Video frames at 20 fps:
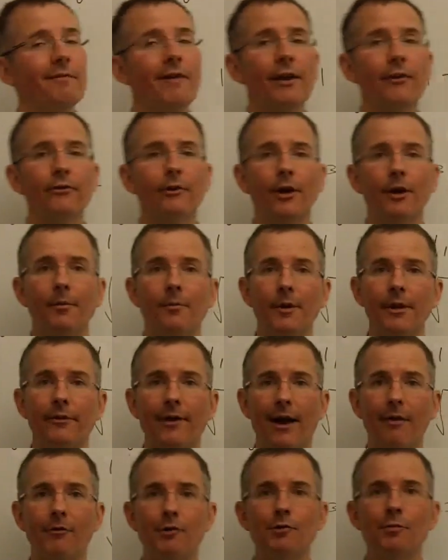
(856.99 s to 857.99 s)
an investor is
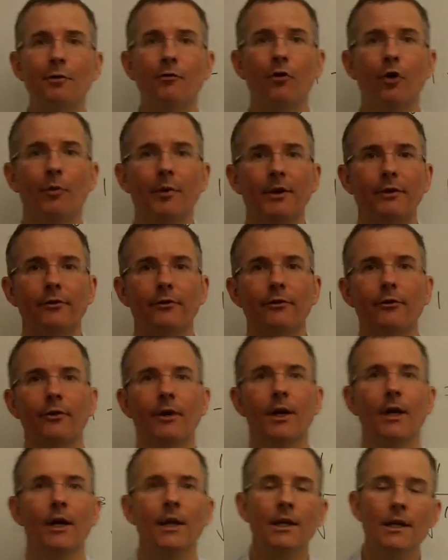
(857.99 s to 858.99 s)
average
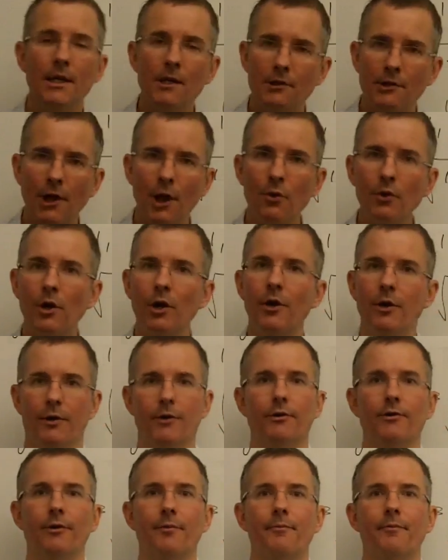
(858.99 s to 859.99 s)
performance. It's no
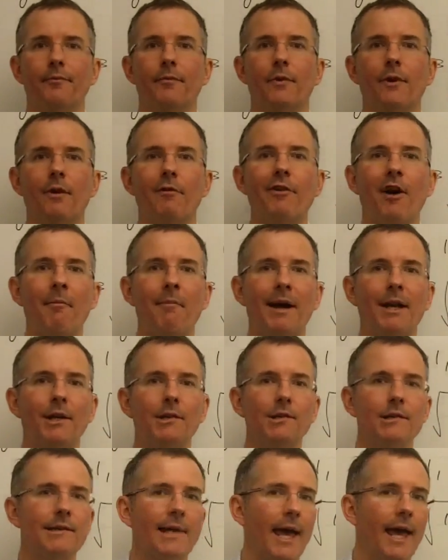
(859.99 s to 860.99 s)
good a fund
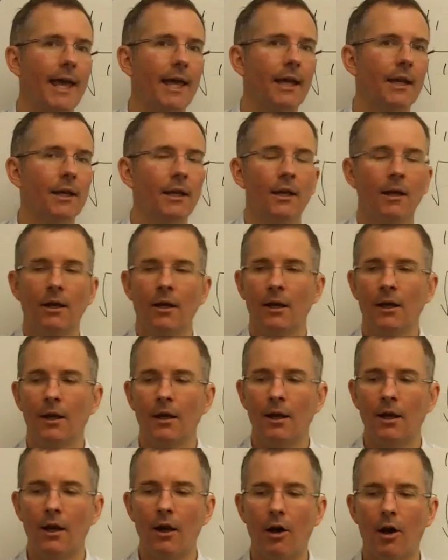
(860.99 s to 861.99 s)
manager saying,
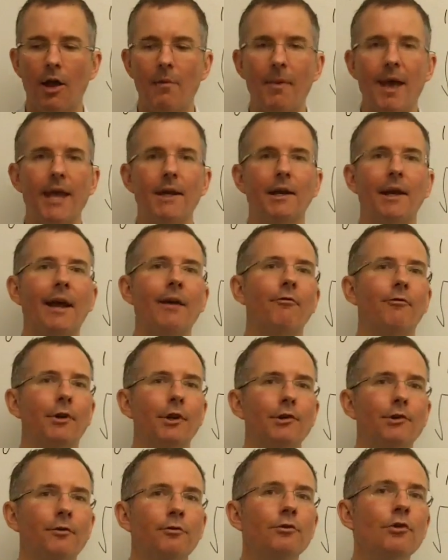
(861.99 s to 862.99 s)
I made an
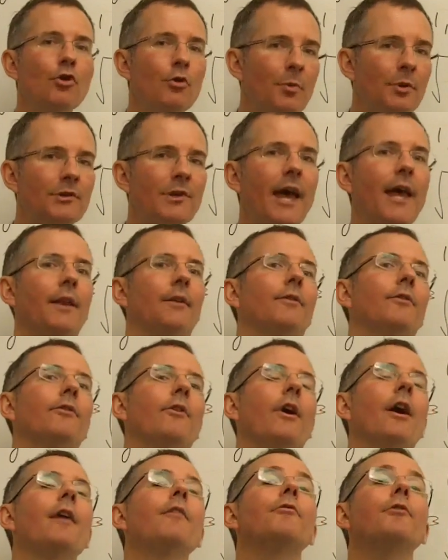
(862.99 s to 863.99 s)
average of
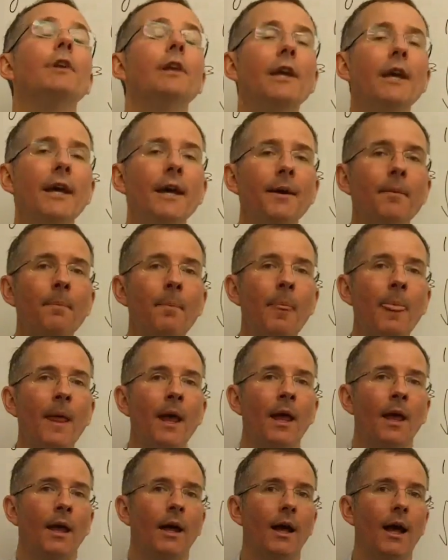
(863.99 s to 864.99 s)
2% every year,
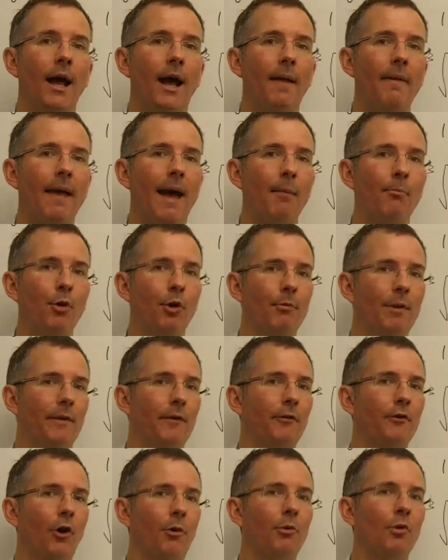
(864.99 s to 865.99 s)
and that put me in
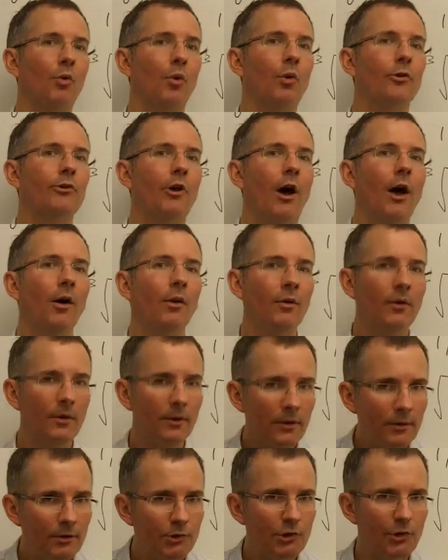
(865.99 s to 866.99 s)
the top quartile
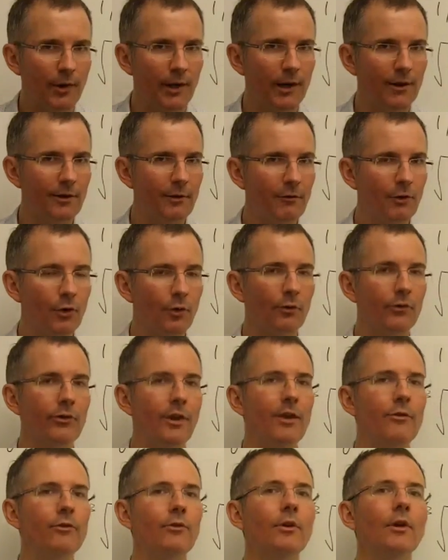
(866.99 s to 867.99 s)
during a difficult
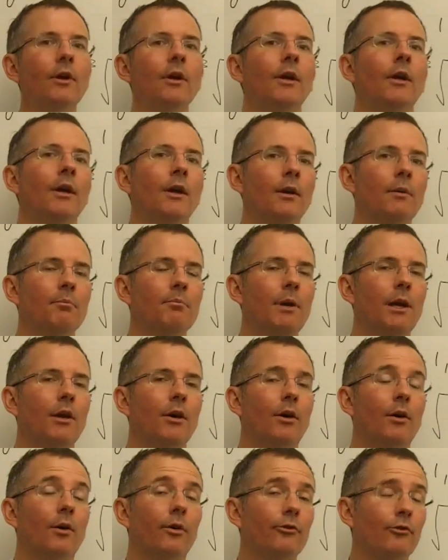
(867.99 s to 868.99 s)
season
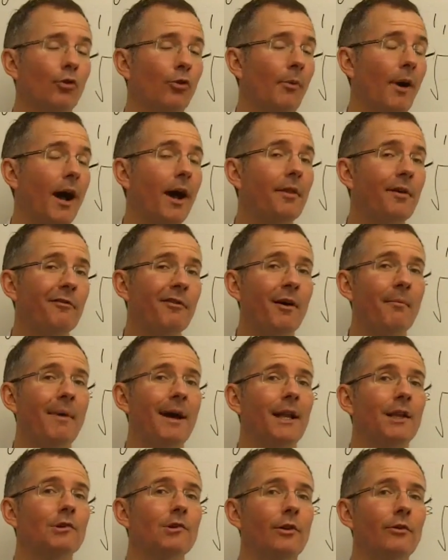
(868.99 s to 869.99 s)
because all my other fund
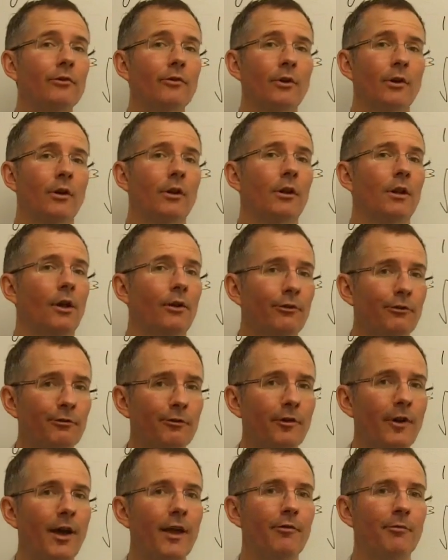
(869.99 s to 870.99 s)
managers lost
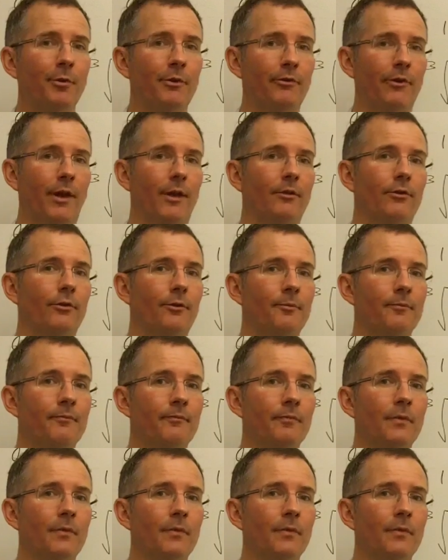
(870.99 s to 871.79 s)
5%.